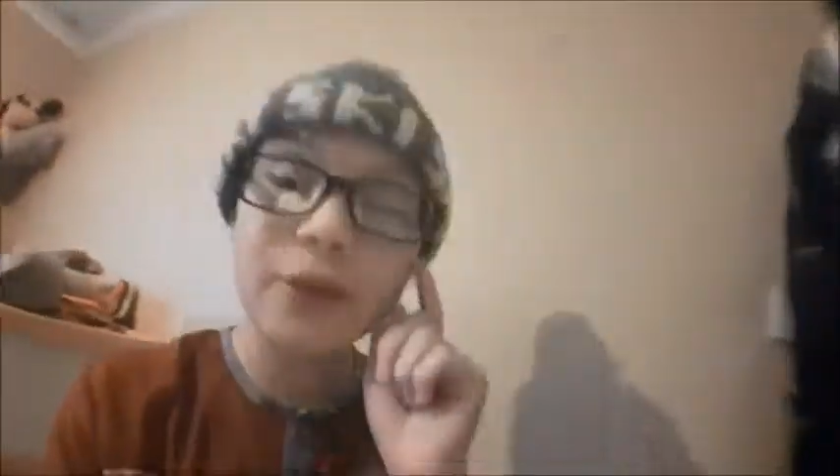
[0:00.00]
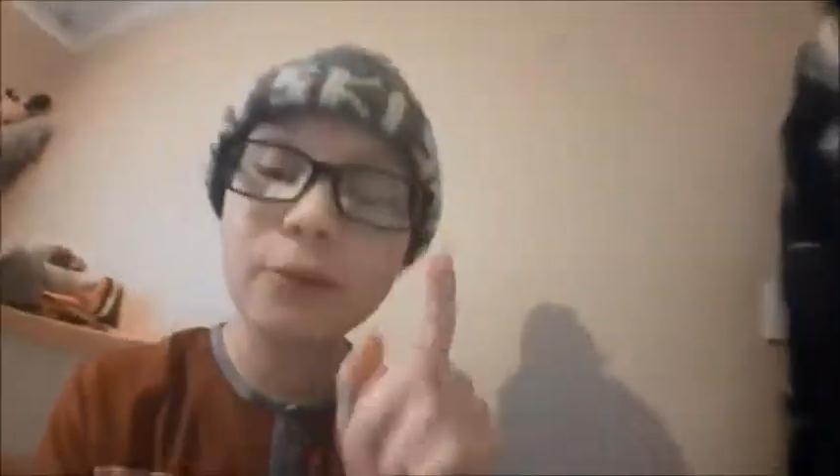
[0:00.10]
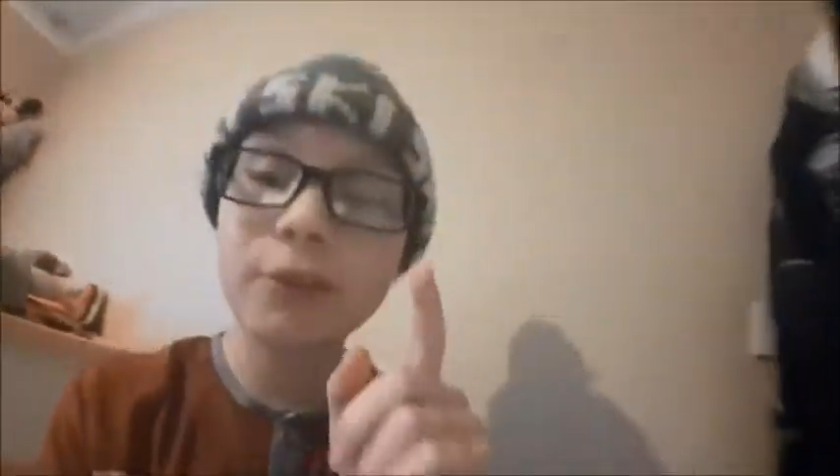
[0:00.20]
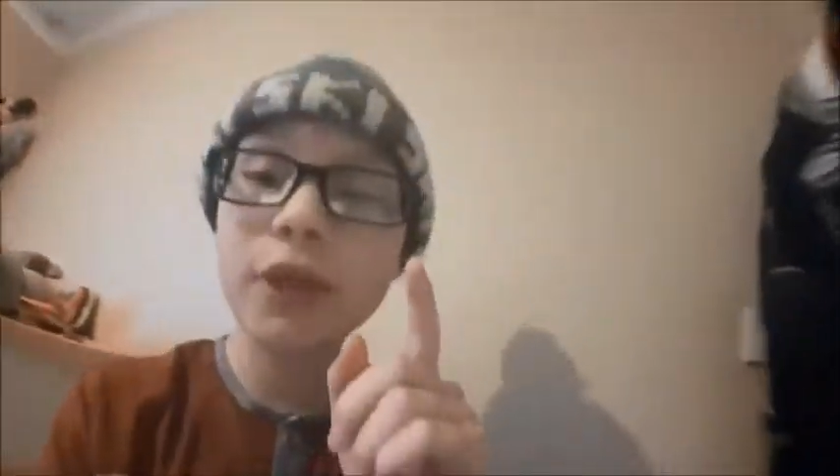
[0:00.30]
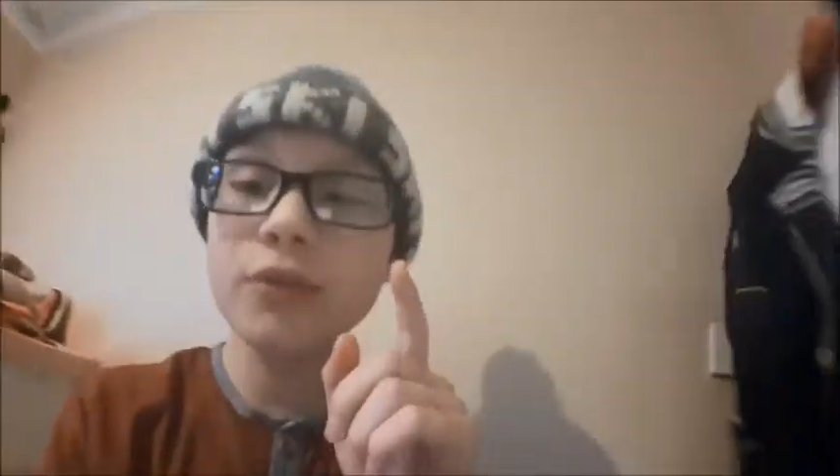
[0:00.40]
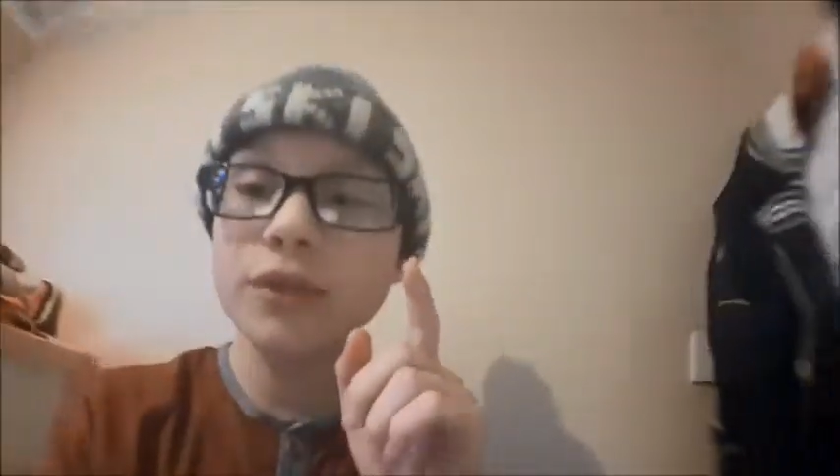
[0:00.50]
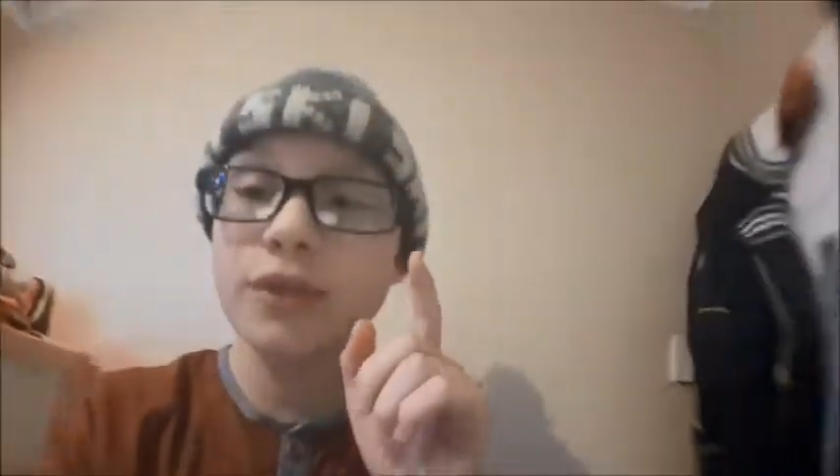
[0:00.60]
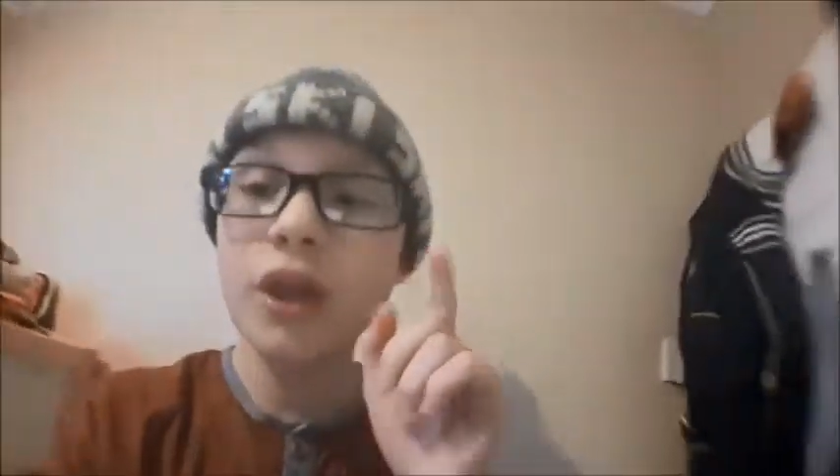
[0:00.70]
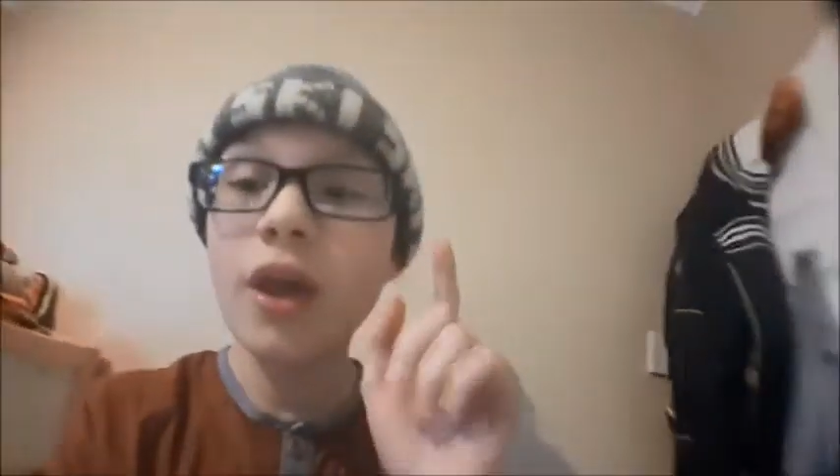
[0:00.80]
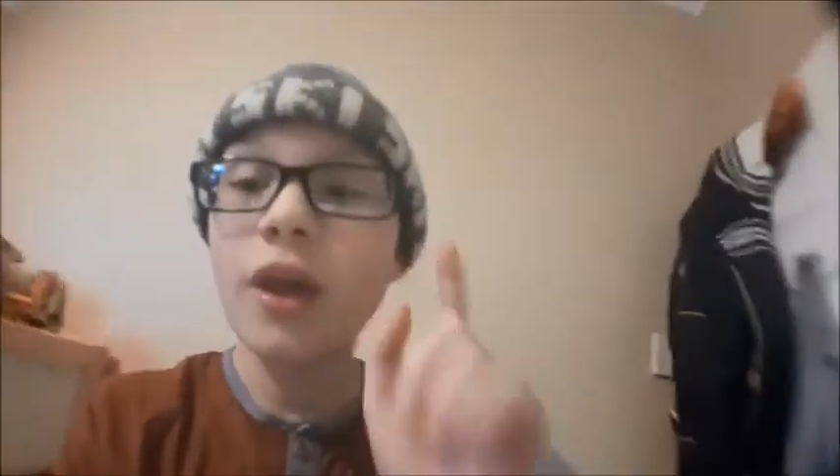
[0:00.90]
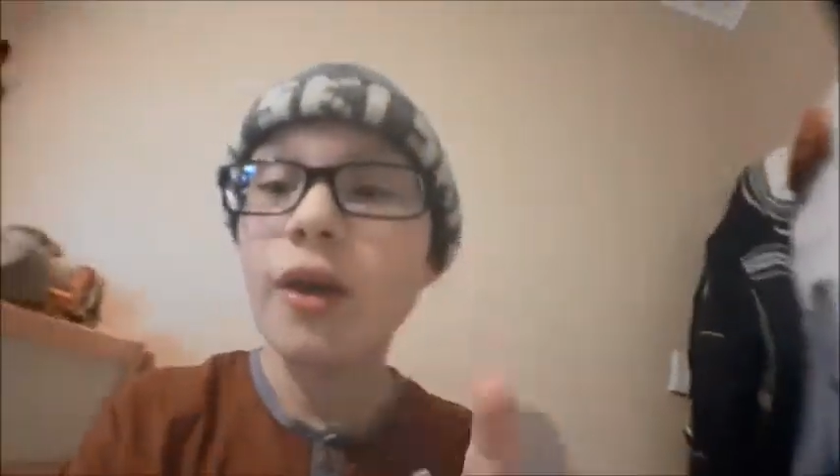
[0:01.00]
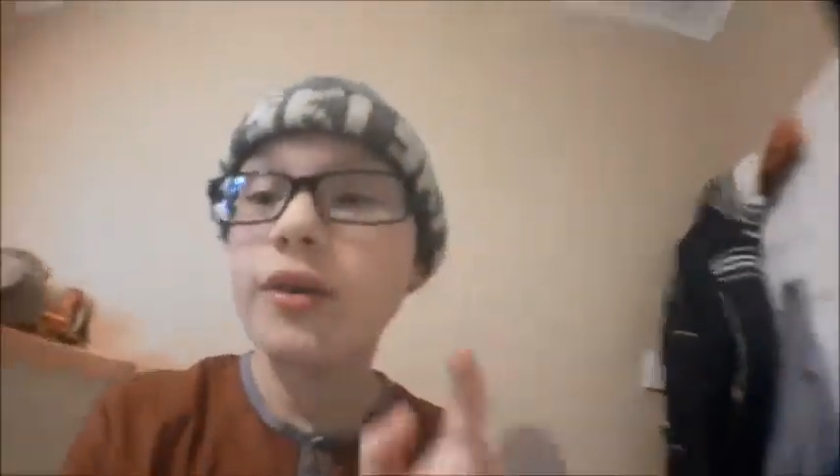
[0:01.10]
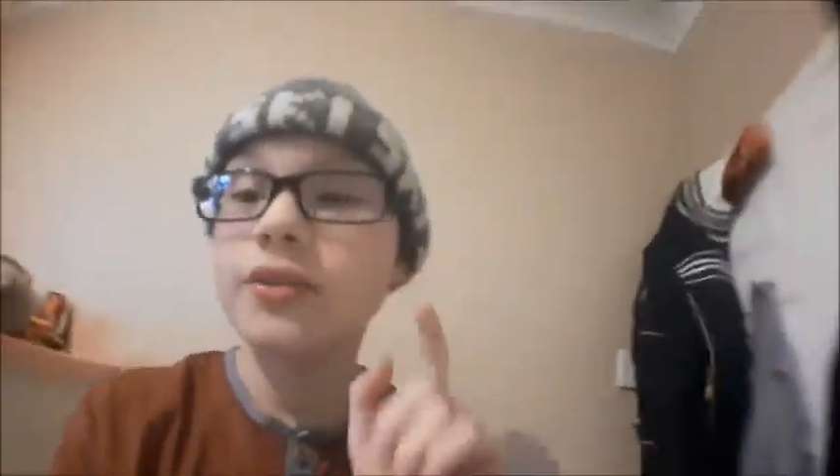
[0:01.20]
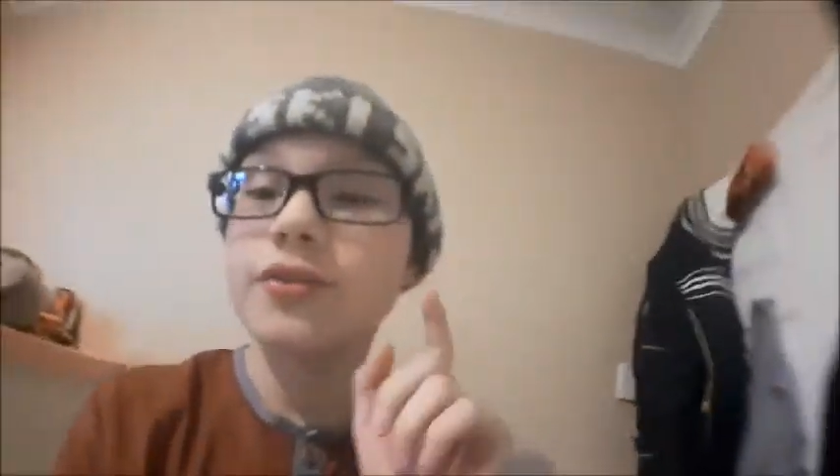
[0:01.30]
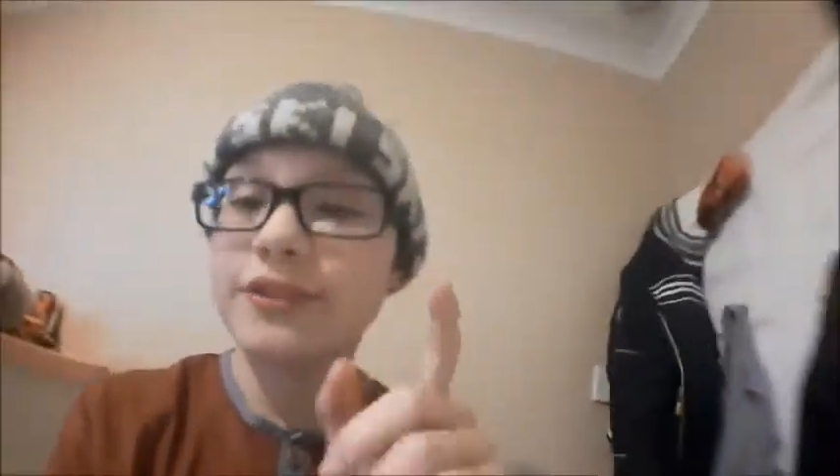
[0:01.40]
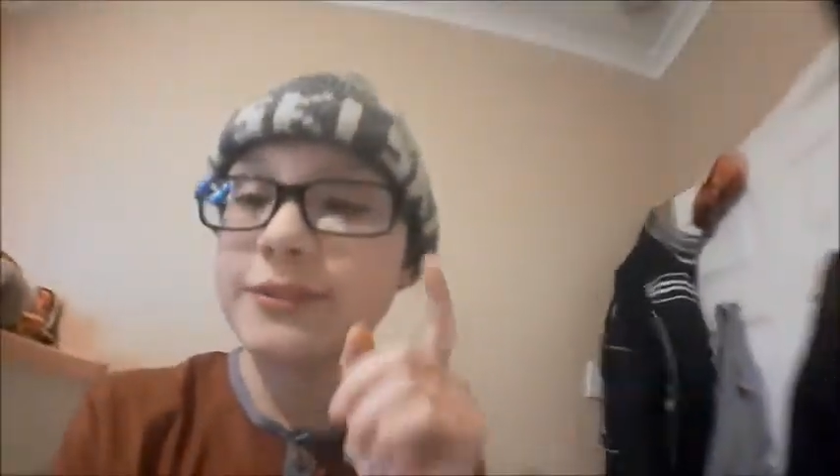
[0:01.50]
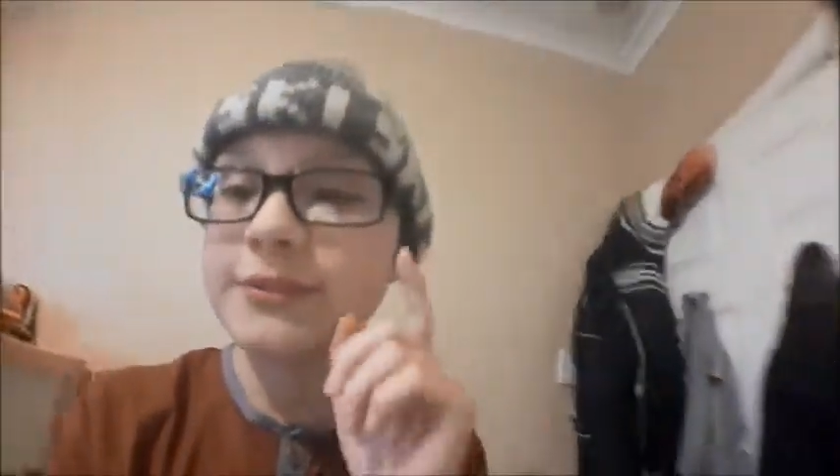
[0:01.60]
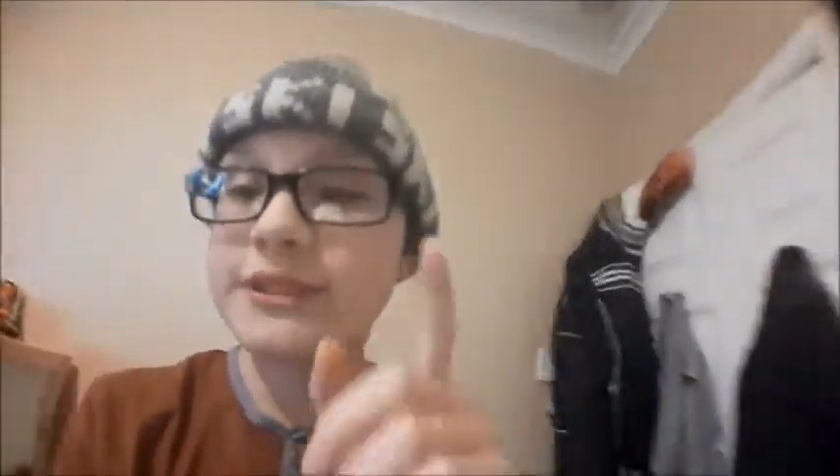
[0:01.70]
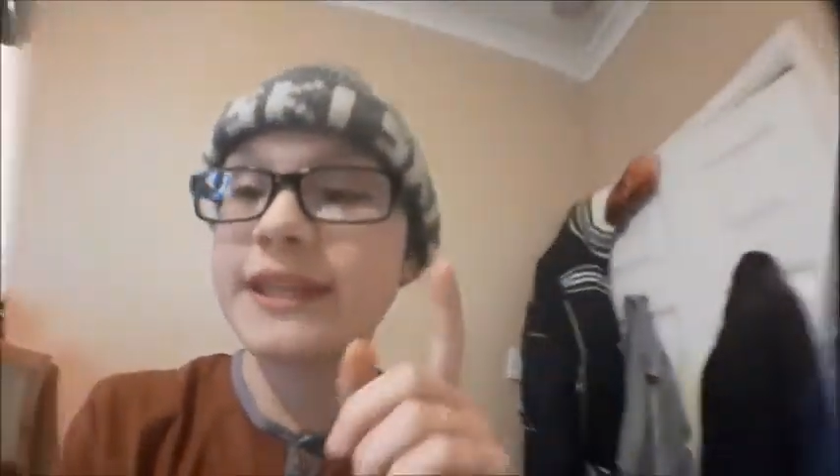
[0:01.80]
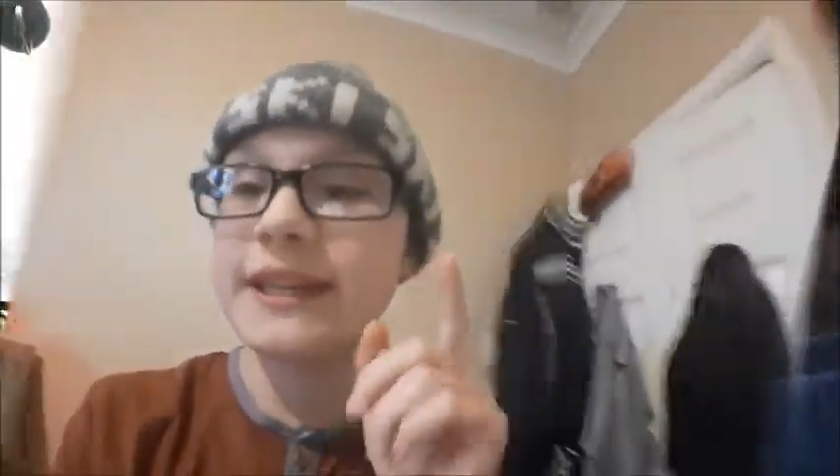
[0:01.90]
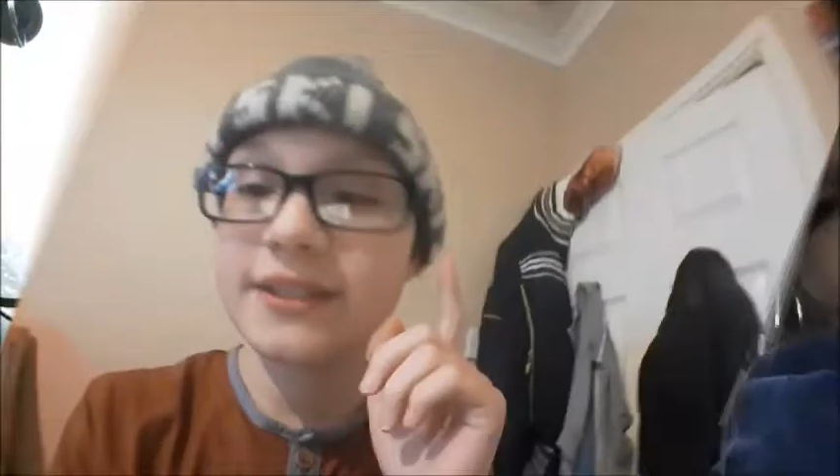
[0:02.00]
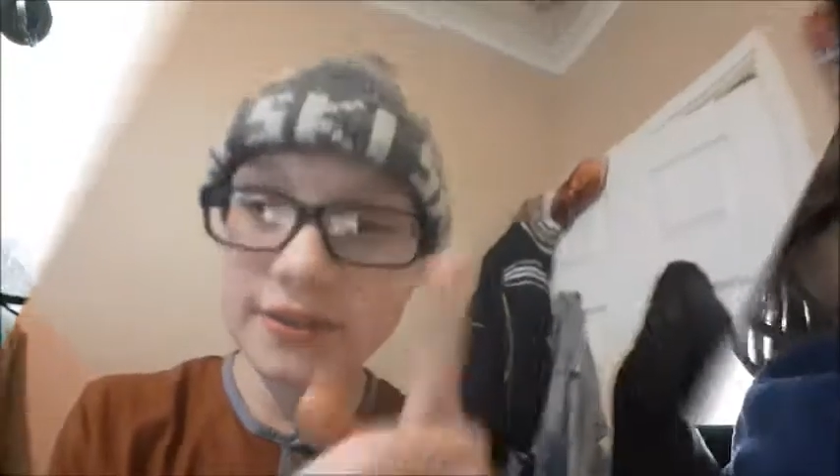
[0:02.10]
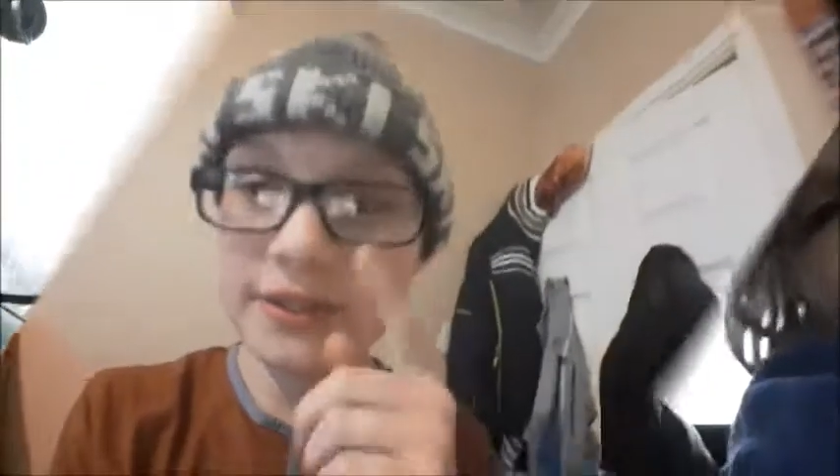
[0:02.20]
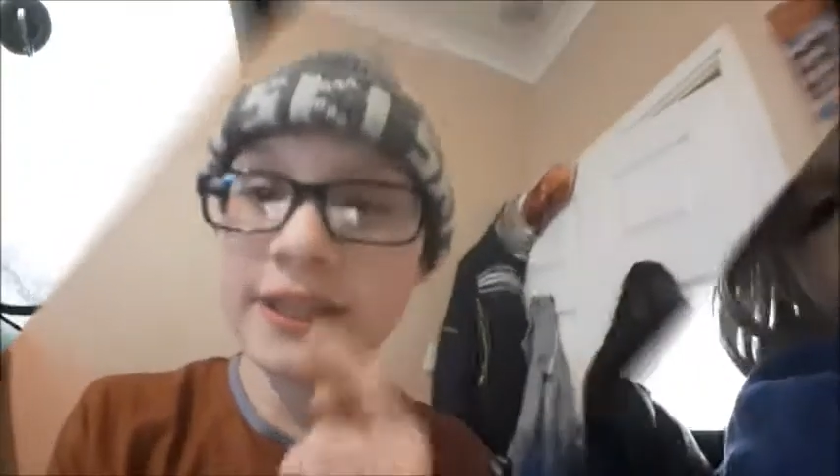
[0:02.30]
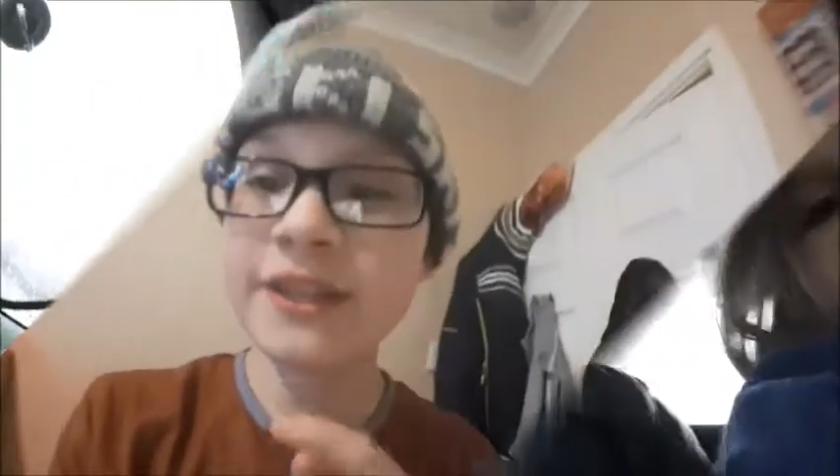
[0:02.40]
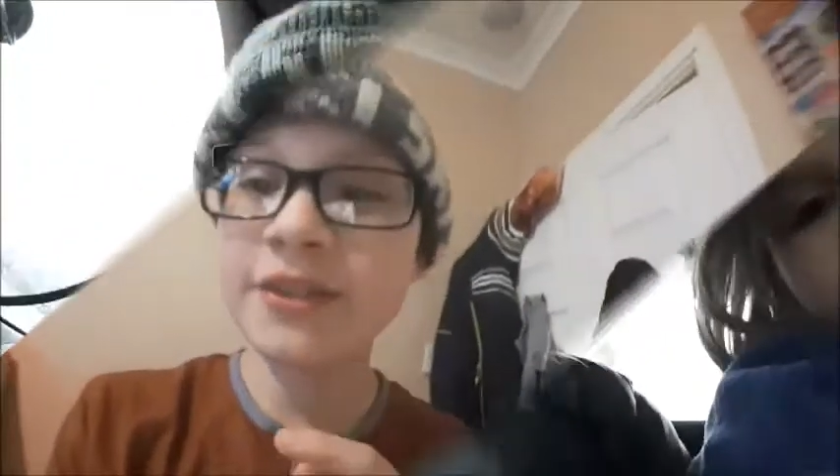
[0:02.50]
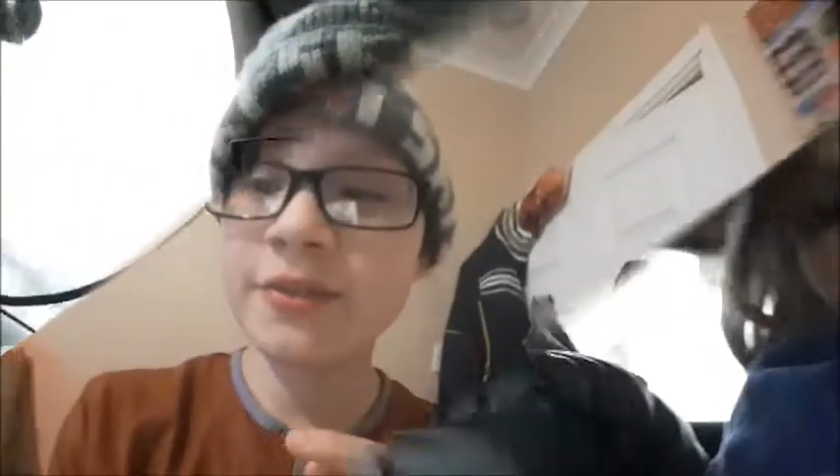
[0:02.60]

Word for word: to be uploaded on Christmas Day. So stay